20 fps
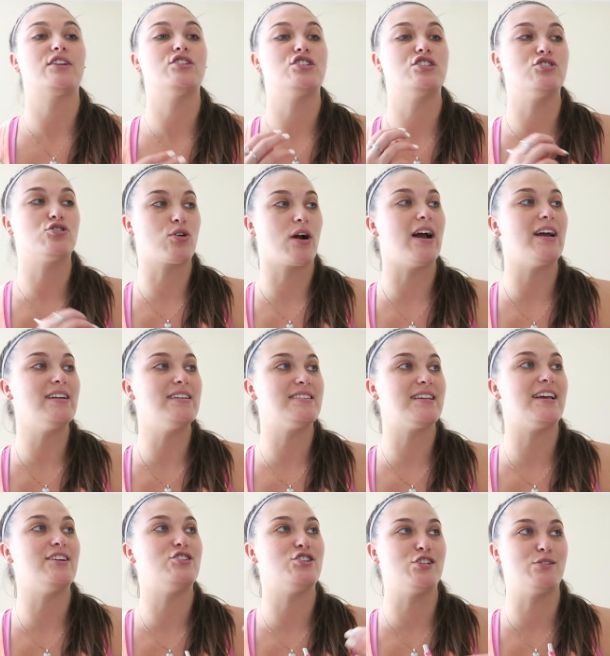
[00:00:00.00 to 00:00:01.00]
And she's trying to
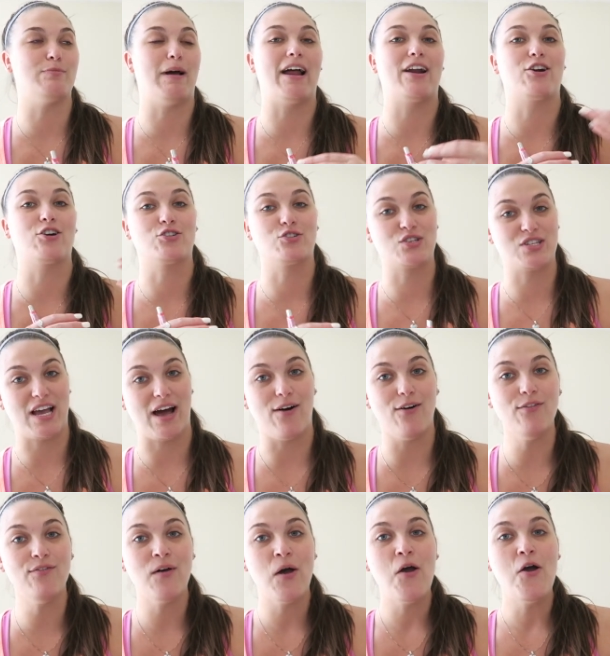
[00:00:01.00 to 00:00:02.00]
say she's mad at
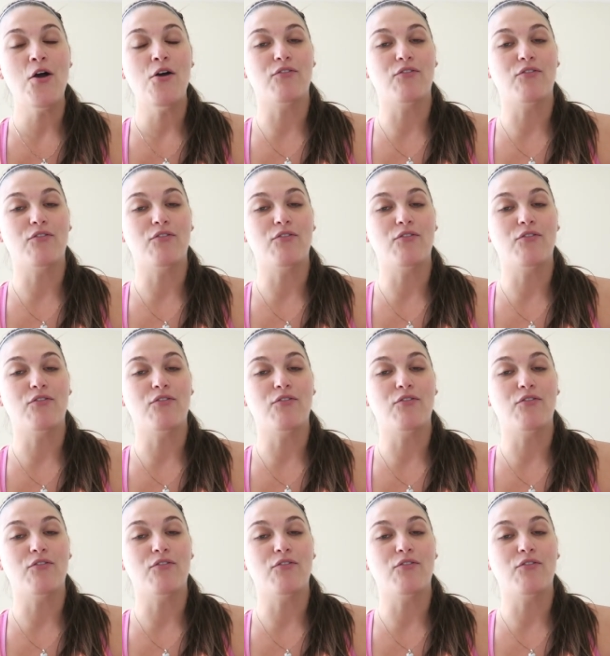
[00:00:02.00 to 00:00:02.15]
herself